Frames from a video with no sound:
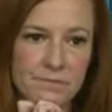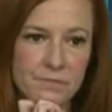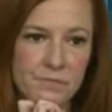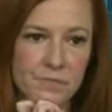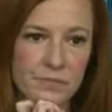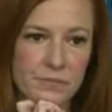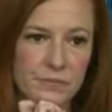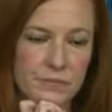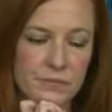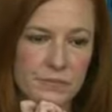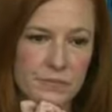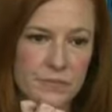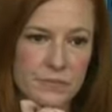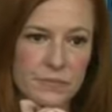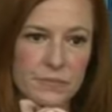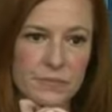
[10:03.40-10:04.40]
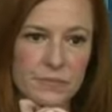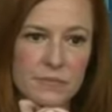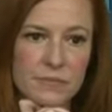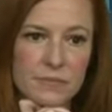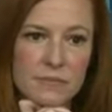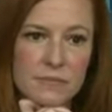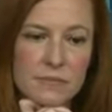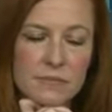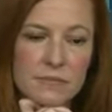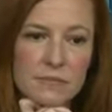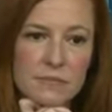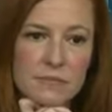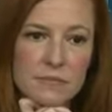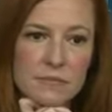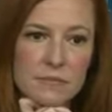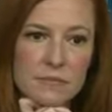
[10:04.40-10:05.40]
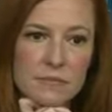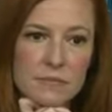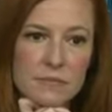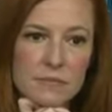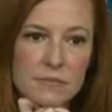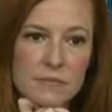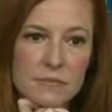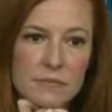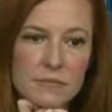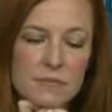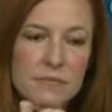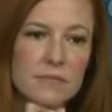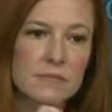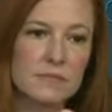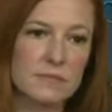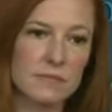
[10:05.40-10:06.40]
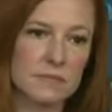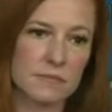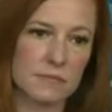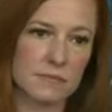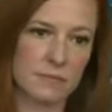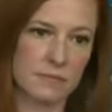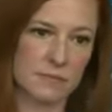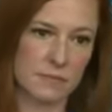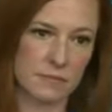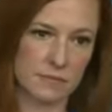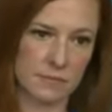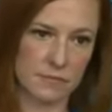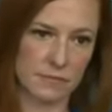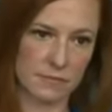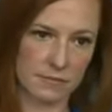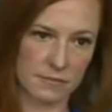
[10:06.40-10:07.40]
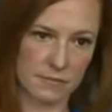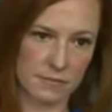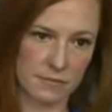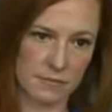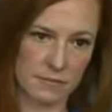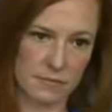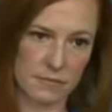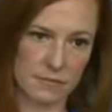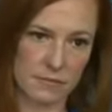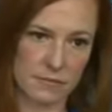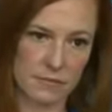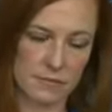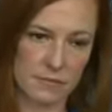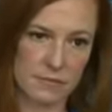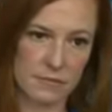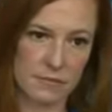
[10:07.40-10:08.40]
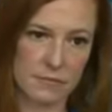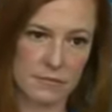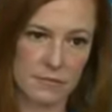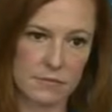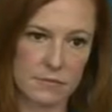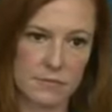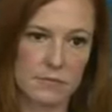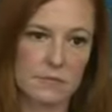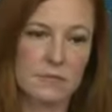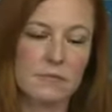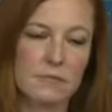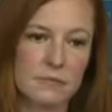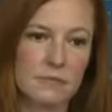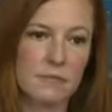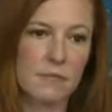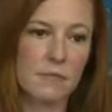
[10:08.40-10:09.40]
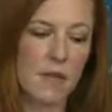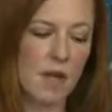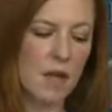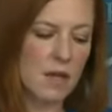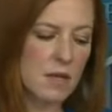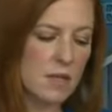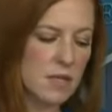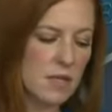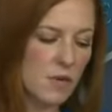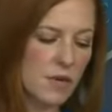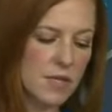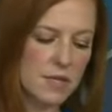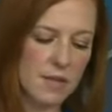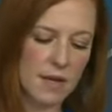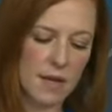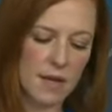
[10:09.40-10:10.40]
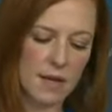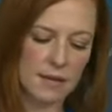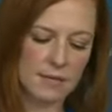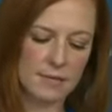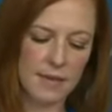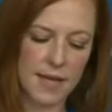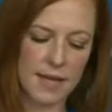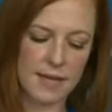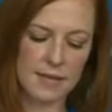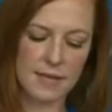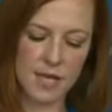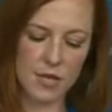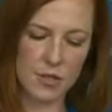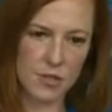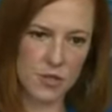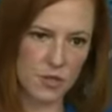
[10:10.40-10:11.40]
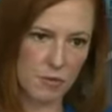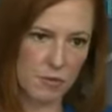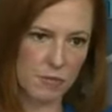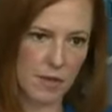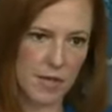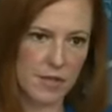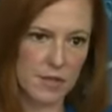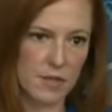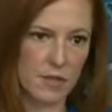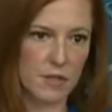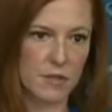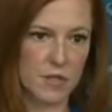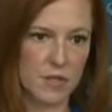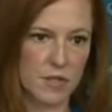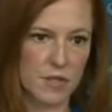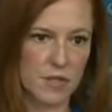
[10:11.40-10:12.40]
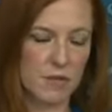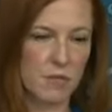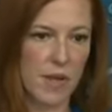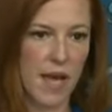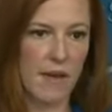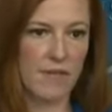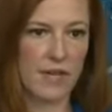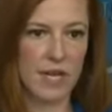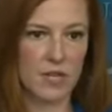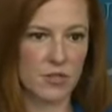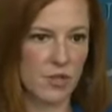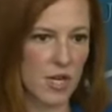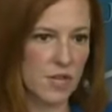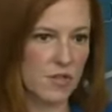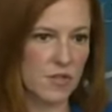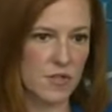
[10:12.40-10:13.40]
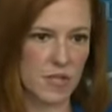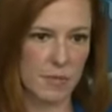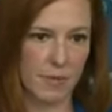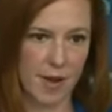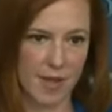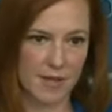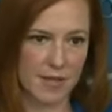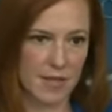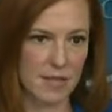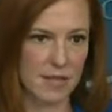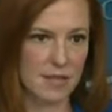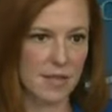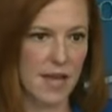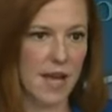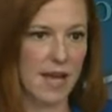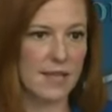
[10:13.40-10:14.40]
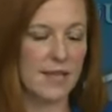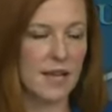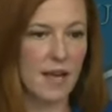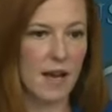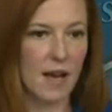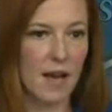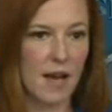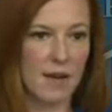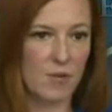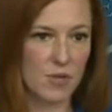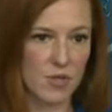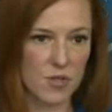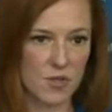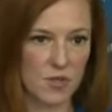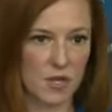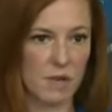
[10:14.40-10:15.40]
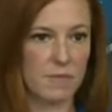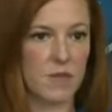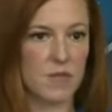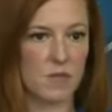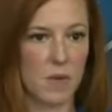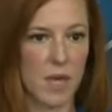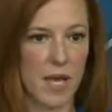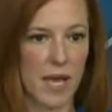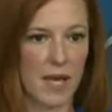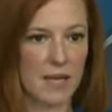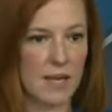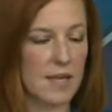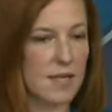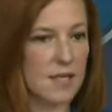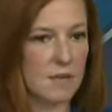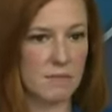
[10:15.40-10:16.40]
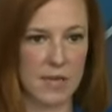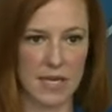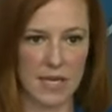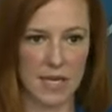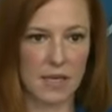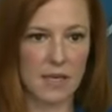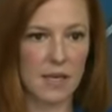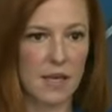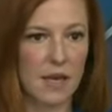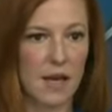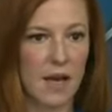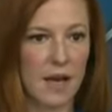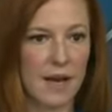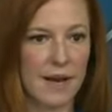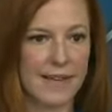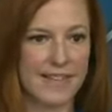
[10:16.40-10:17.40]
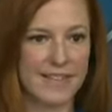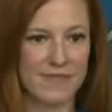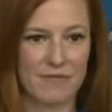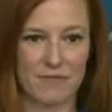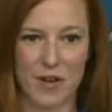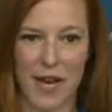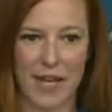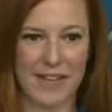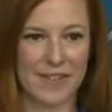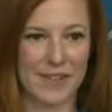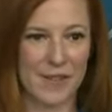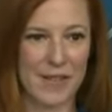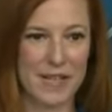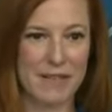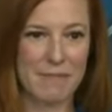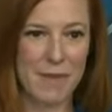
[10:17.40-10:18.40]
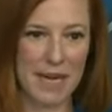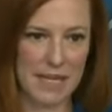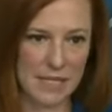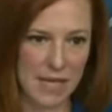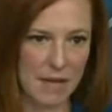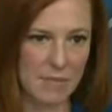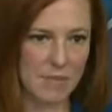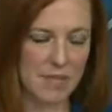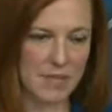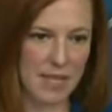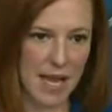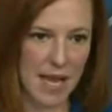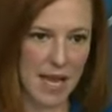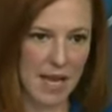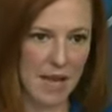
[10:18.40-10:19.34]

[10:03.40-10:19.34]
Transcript: the U.S. does begin to see a shortage of supply, would they consider? Would you consider waiving the Jones Act? So as, uh, as Dr. Sherwood Randall alluded to, we have an interagency process that uh, was stood up this weekend and is meeting uh, regularly, many times a day,